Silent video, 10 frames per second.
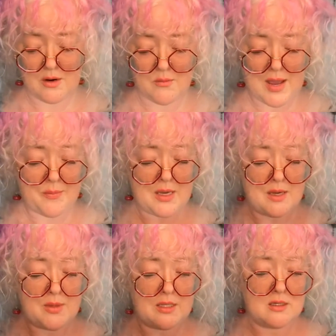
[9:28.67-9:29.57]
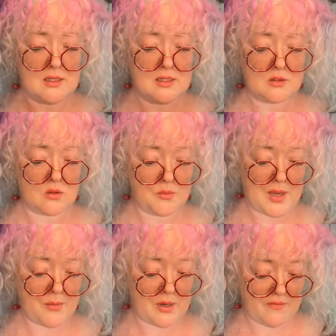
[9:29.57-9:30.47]
her wrapping, I mean, look at this gold
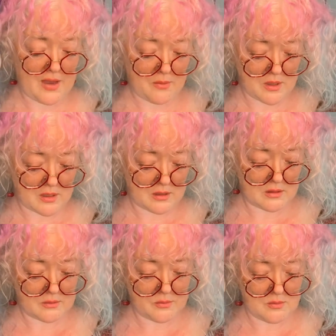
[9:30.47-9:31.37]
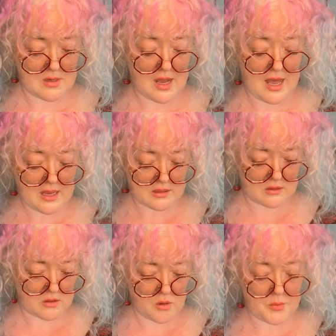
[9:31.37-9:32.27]
paper. If I were not
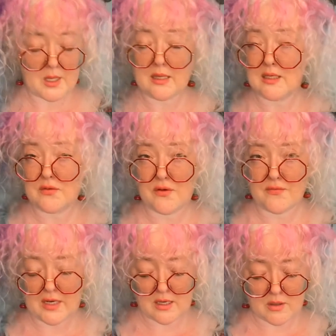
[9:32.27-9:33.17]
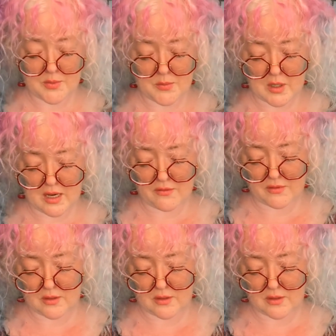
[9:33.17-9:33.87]
opening this for video, I'd be more careful